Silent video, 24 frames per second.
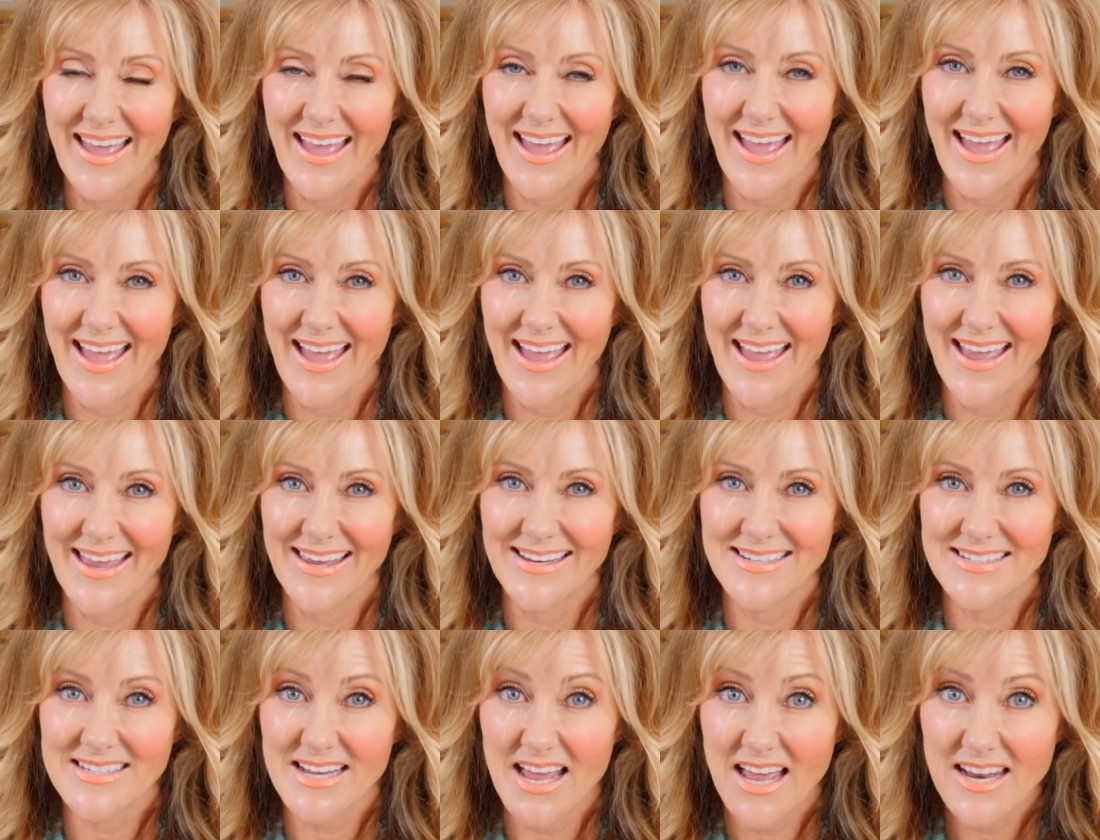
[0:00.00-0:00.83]

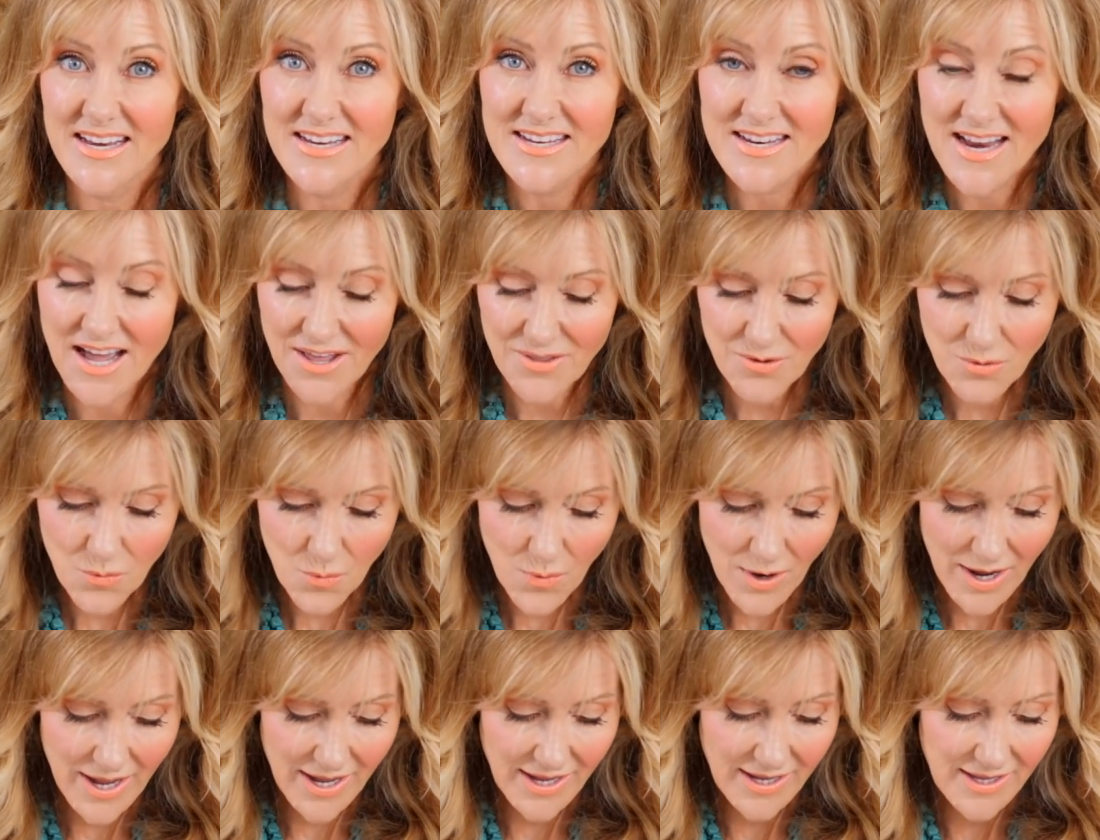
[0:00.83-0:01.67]
And another
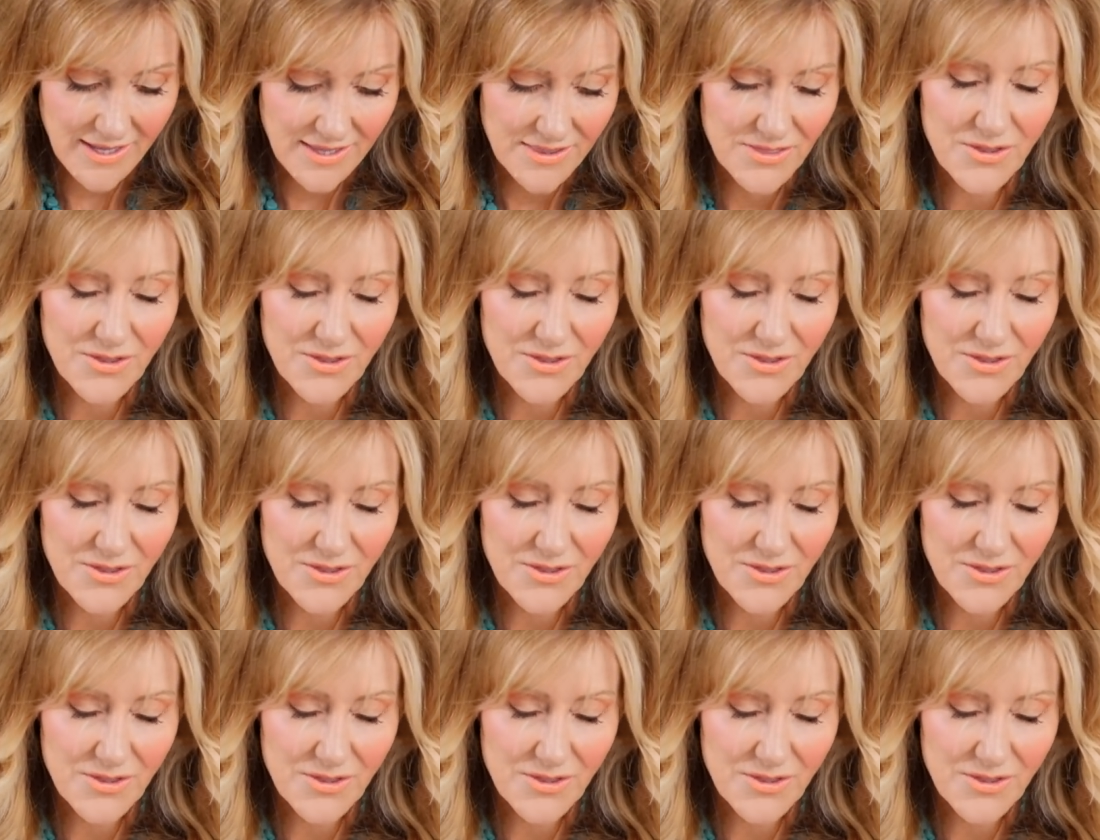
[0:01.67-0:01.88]
way